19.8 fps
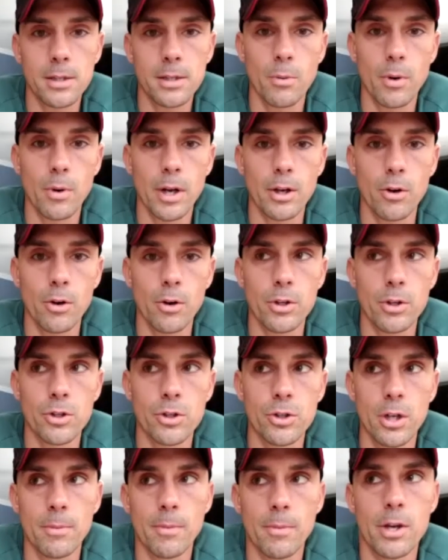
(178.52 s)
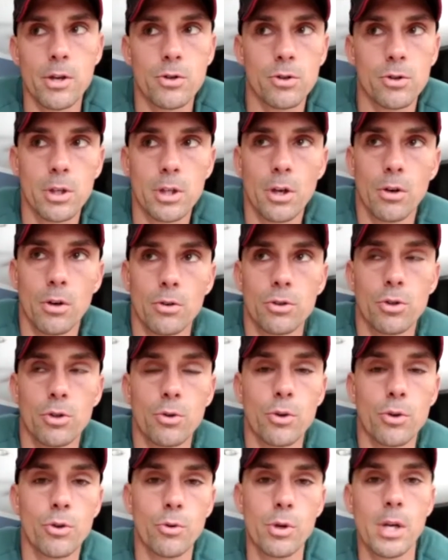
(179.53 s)
when I go to the gym. I usually go
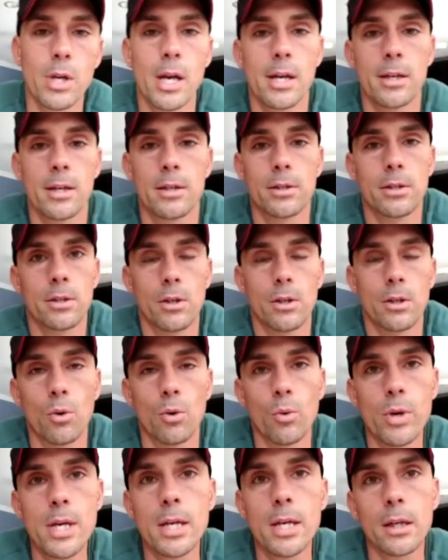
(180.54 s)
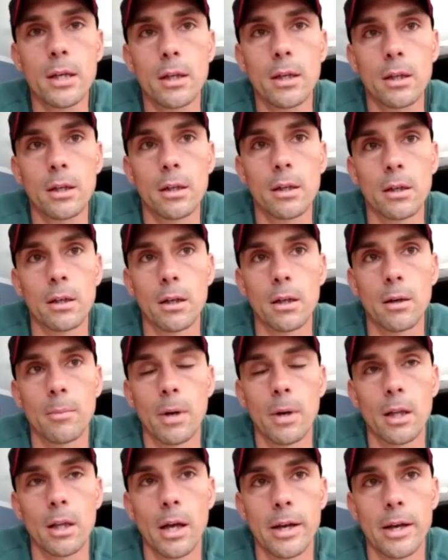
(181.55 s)
2 to 3 days a week.
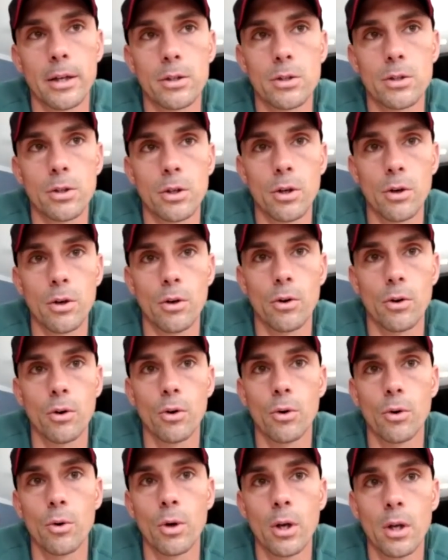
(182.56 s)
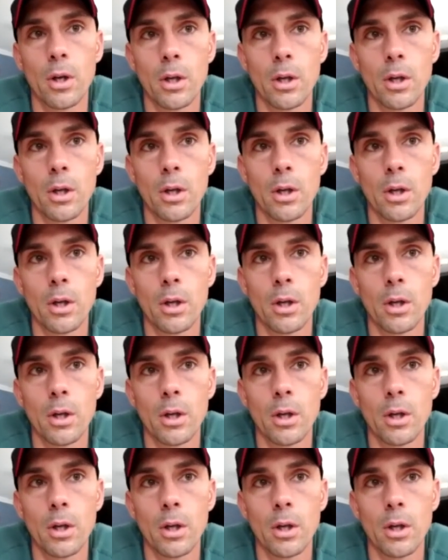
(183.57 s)
I like to go